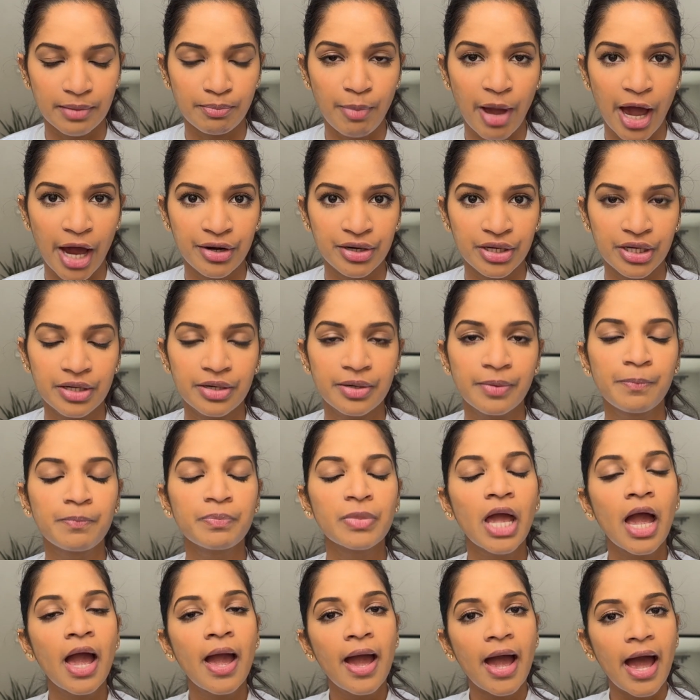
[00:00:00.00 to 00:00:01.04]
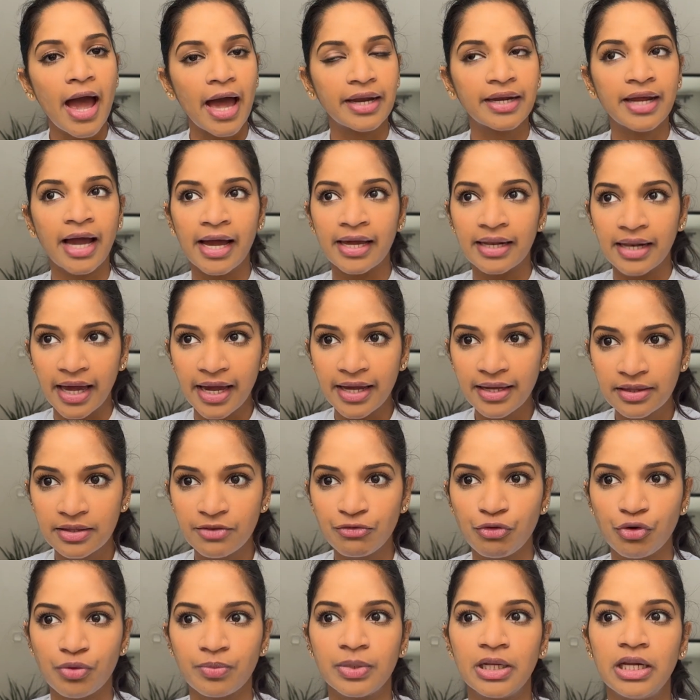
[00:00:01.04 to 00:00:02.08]
barrier. And I like the
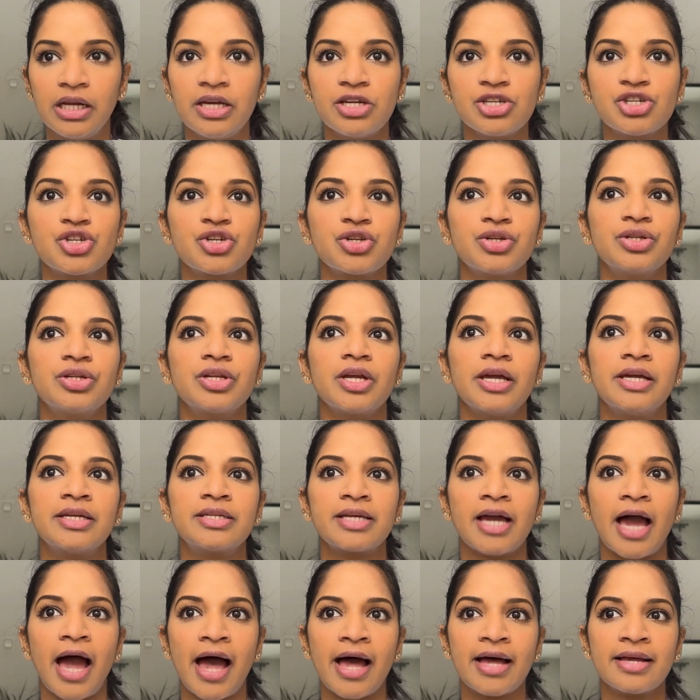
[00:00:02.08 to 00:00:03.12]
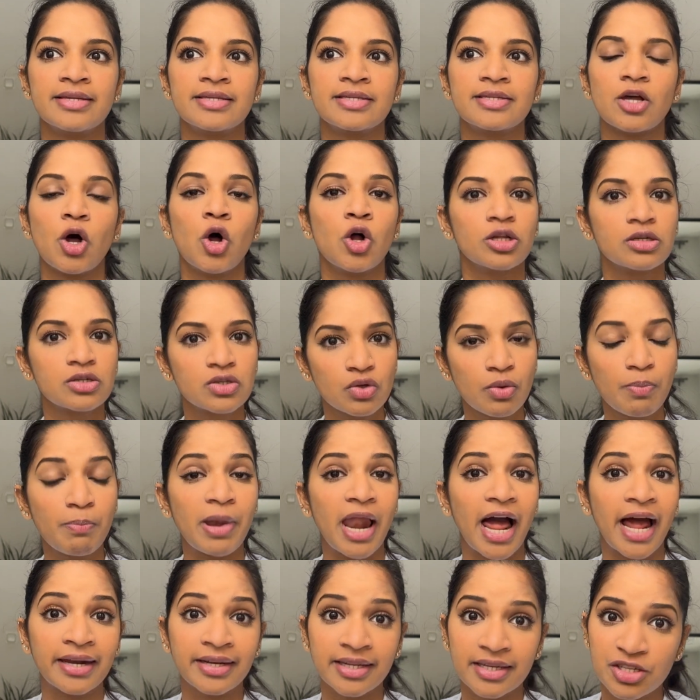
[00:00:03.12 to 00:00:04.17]
formulation. It has also
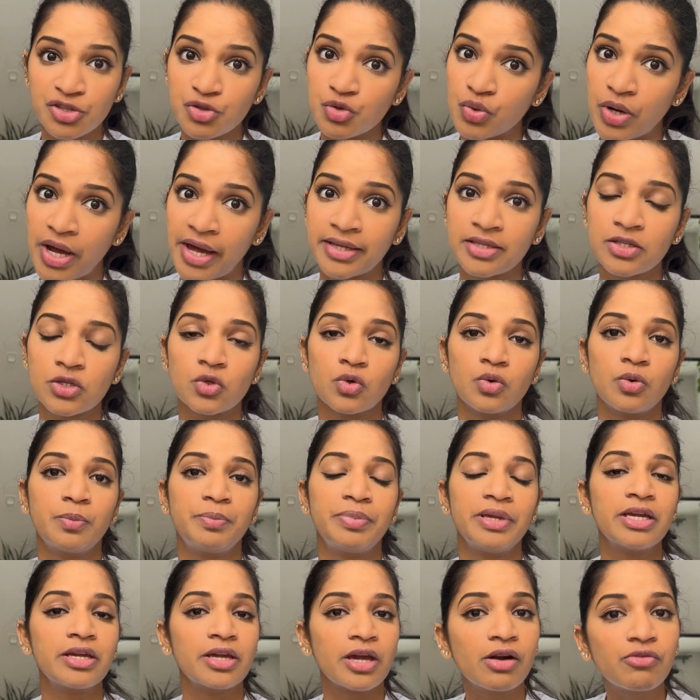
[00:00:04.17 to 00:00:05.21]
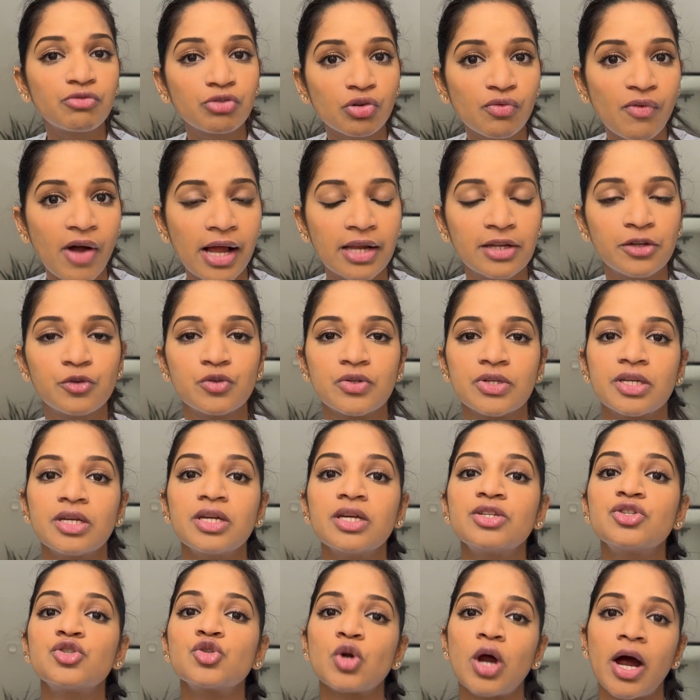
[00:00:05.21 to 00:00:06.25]
plant extracts, so be careful while using
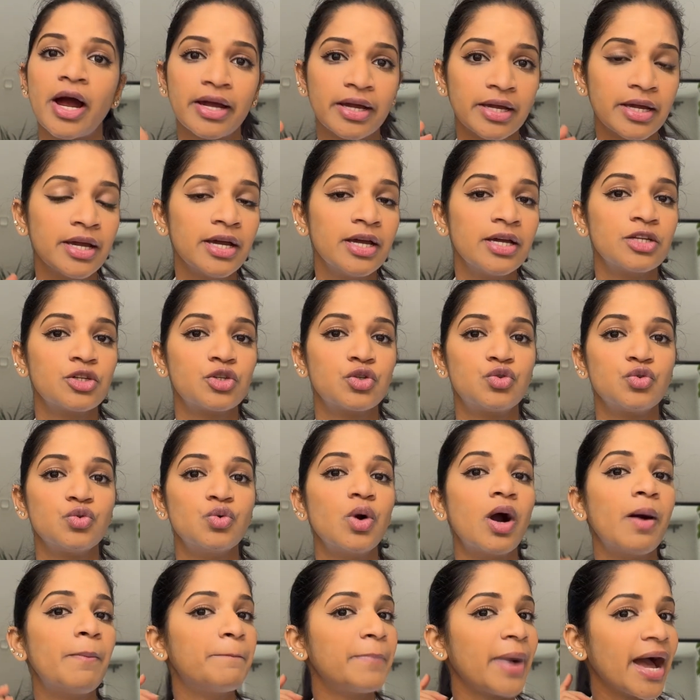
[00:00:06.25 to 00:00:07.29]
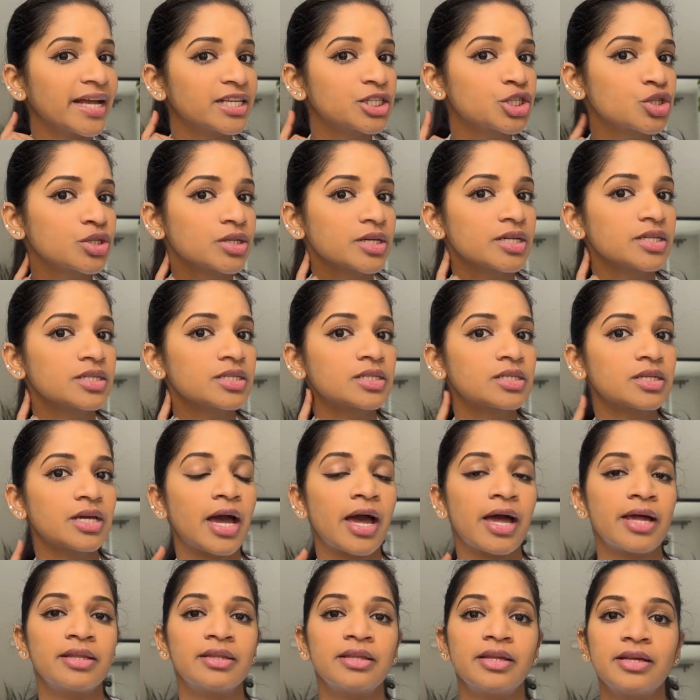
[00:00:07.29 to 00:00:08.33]
it. Try to do a patch test
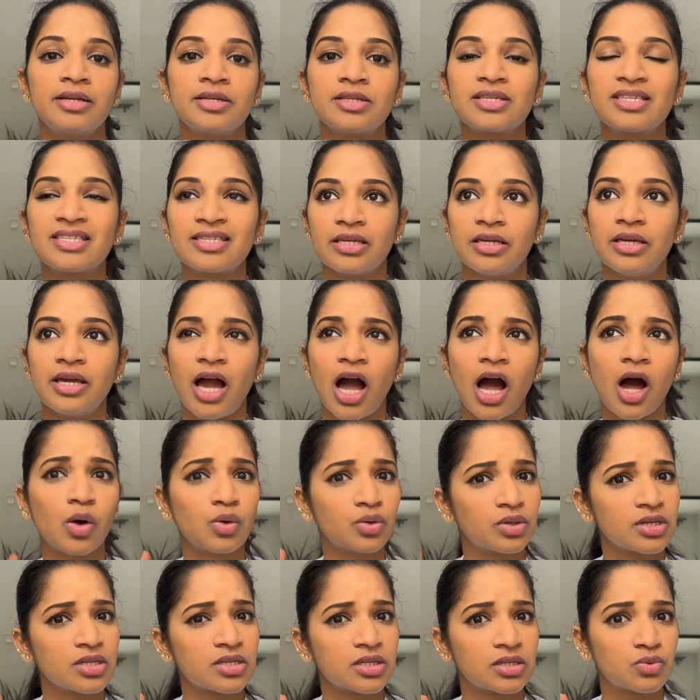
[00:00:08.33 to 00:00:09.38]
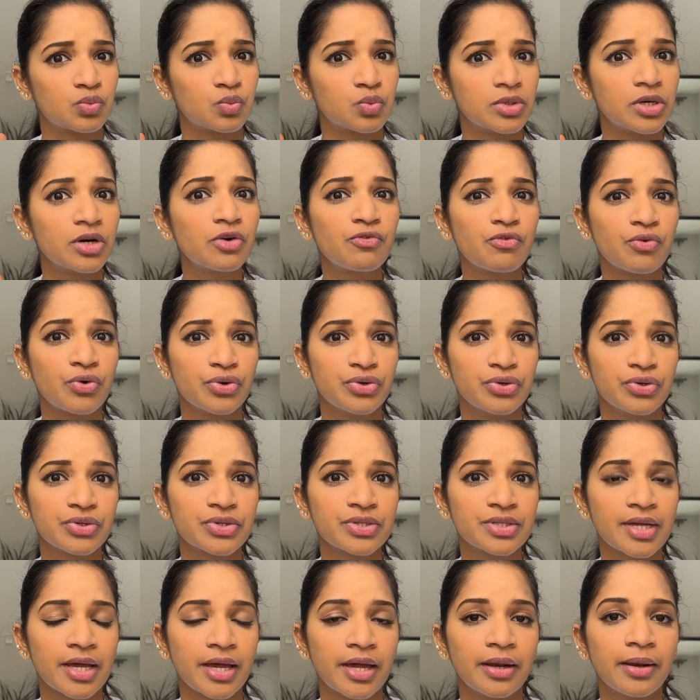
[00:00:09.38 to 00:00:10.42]
and then see how does it work for your
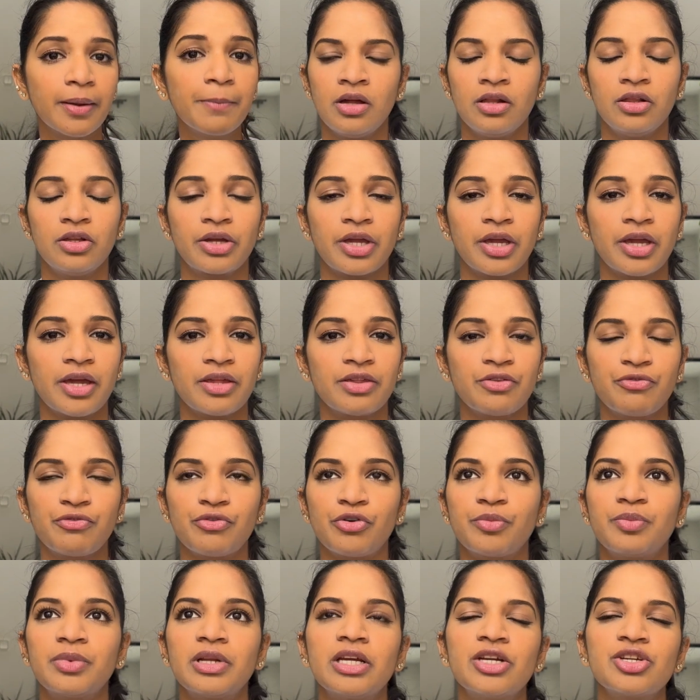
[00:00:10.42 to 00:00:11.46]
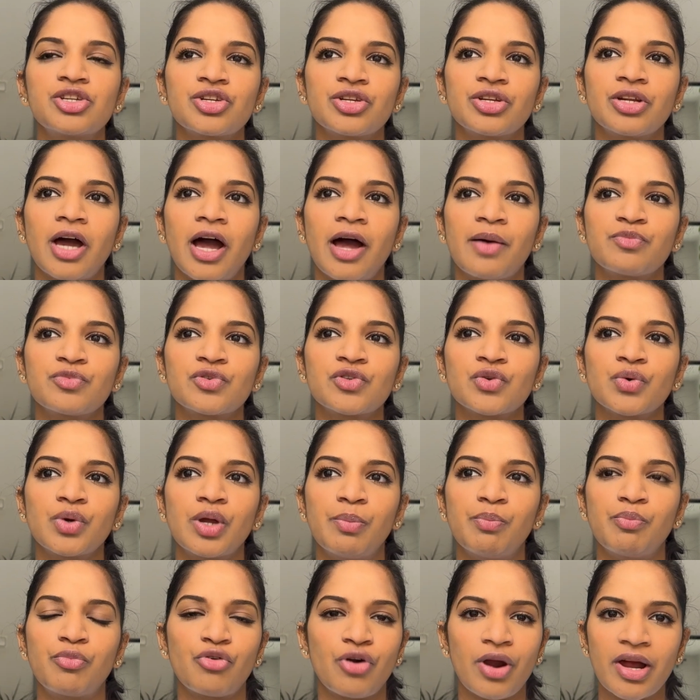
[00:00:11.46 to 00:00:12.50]
skin. Looking at the formulation, I'm so
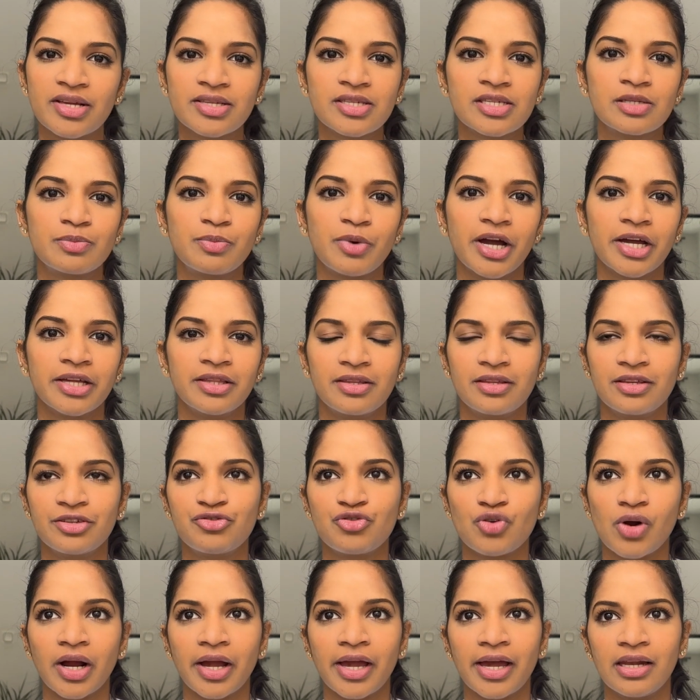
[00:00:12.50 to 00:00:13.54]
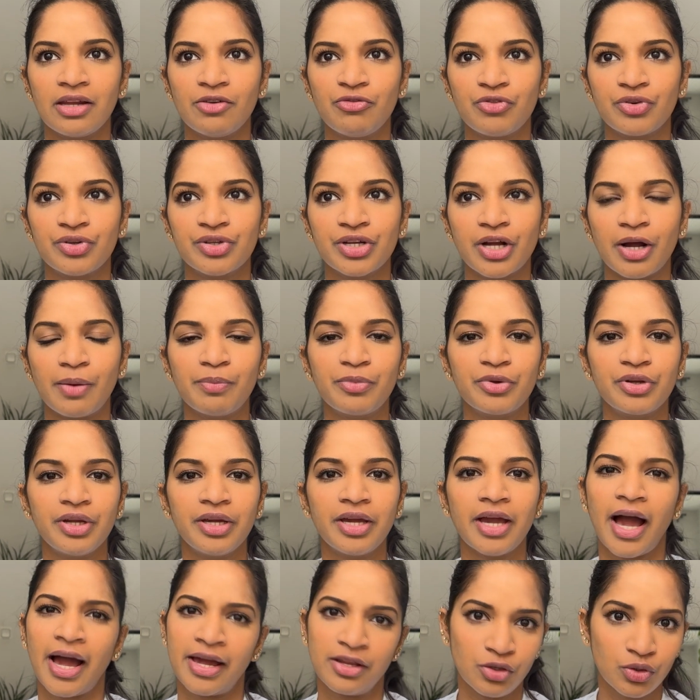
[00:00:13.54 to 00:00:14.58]
impressed by the Drunk Elephant Company.
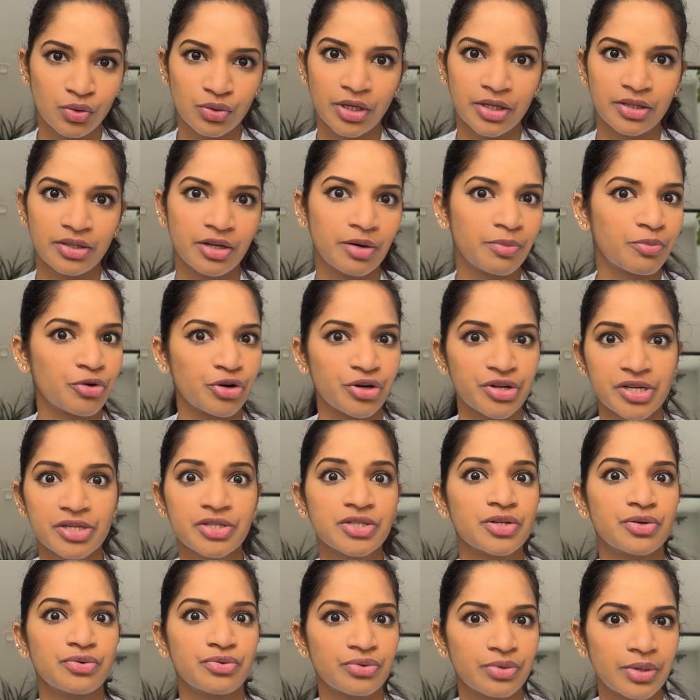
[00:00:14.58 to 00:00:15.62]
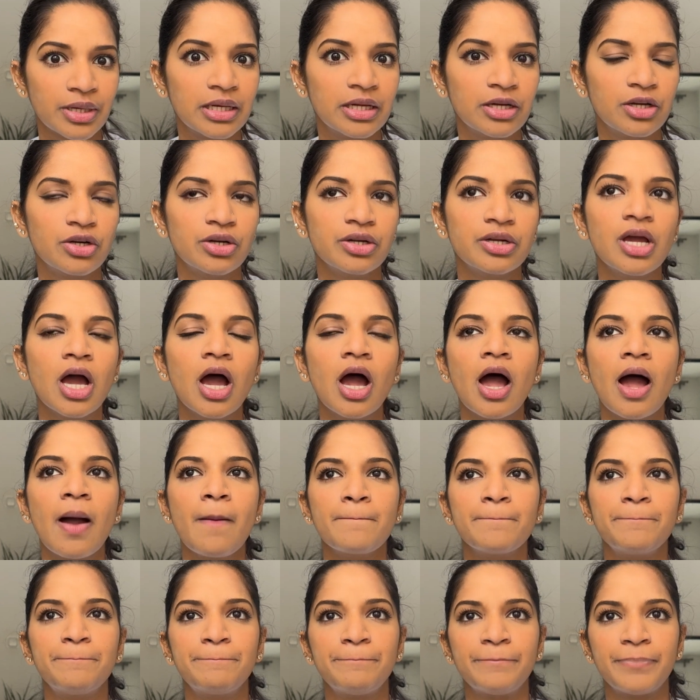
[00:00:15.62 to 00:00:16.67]
I know that their products are really good,
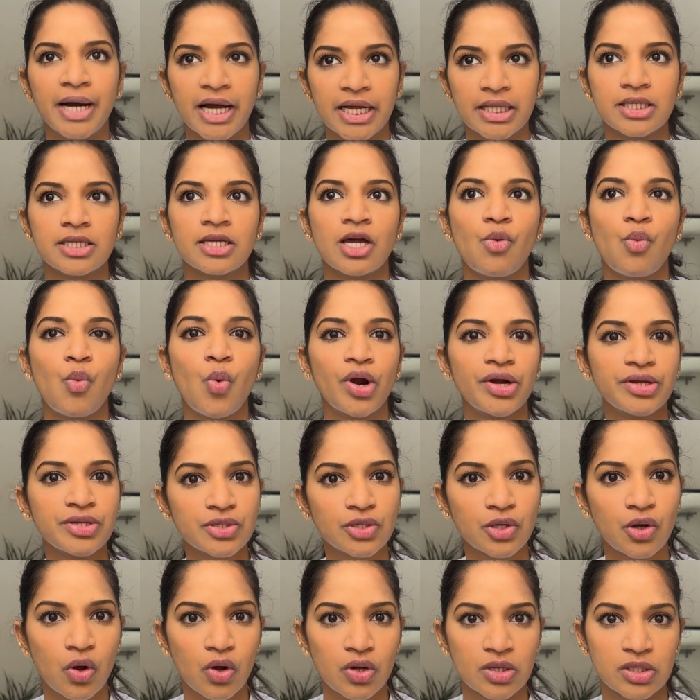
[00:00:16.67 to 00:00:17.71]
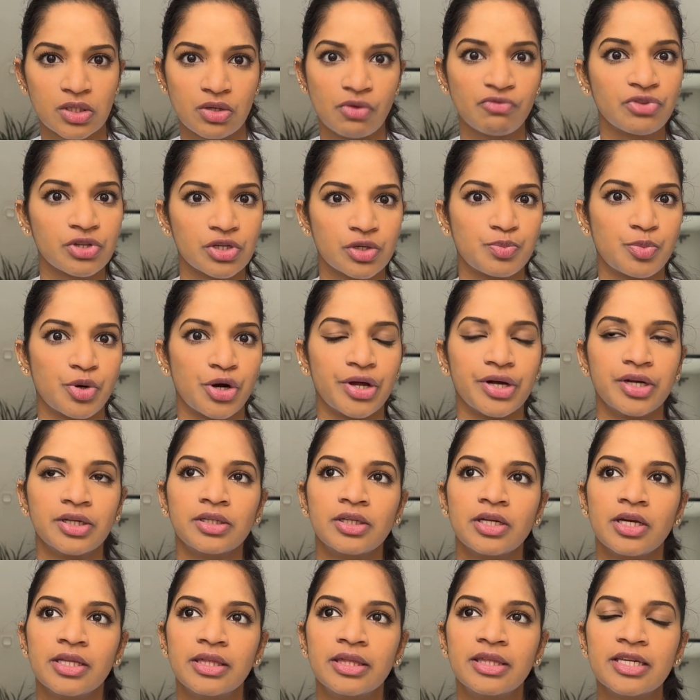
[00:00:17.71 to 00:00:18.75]
but what is the cost of this product?
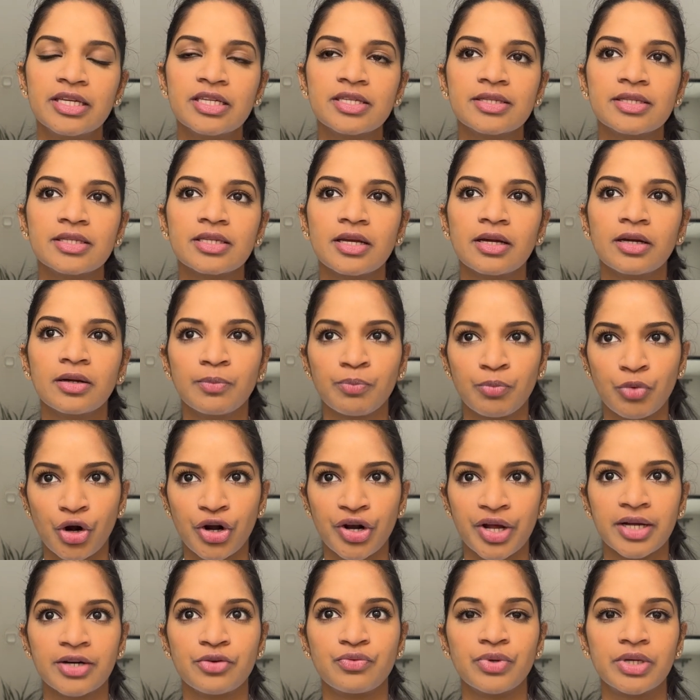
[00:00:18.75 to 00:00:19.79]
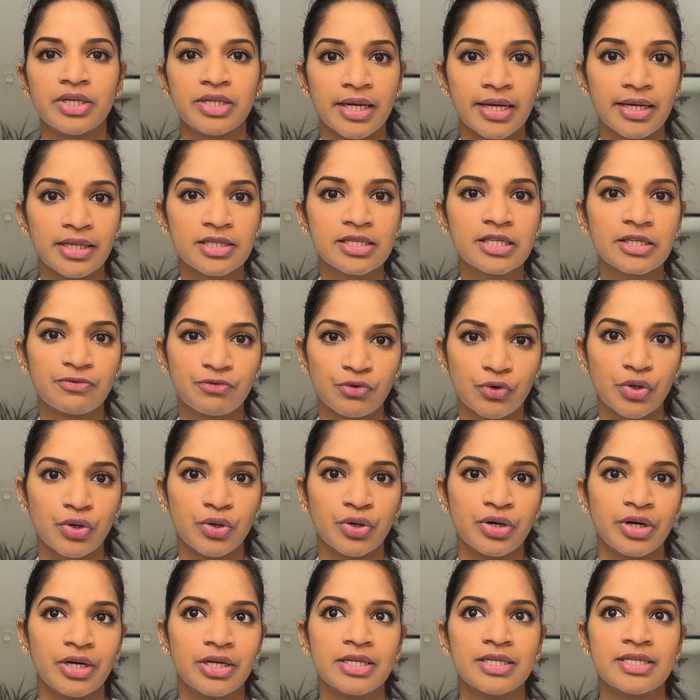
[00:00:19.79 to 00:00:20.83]
This product retails
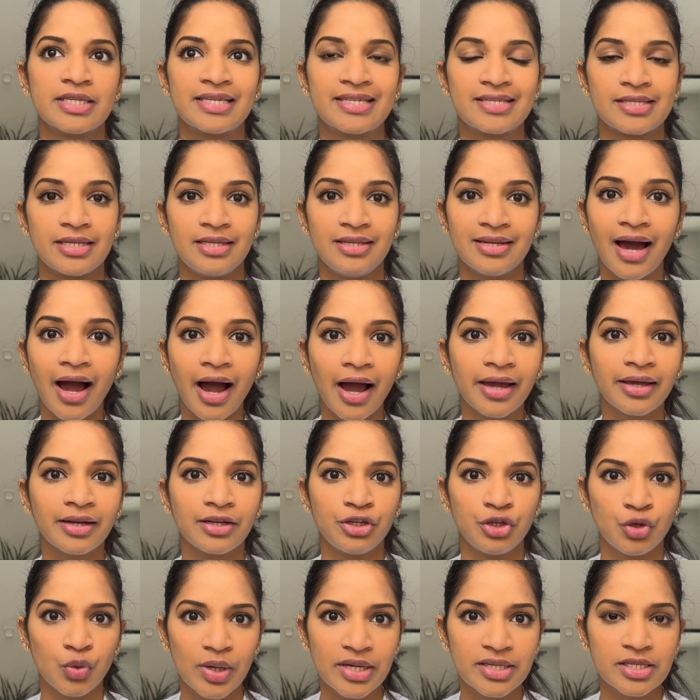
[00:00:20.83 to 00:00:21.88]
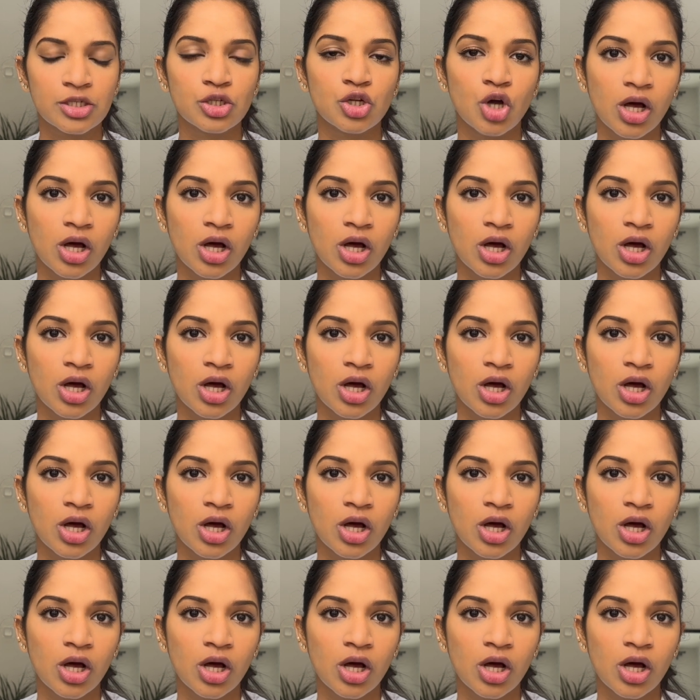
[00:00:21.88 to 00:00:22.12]
for $69 US,